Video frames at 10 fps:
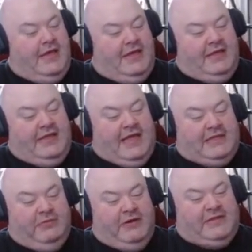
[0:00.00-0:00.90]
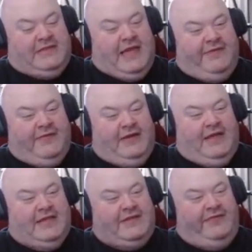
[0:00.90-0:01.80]
and that's where it's sat for the
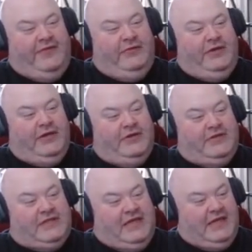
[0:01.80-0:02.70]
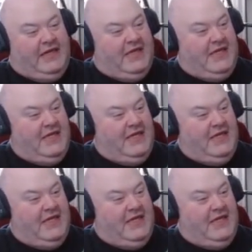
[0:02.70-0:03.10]
last few years. Uh,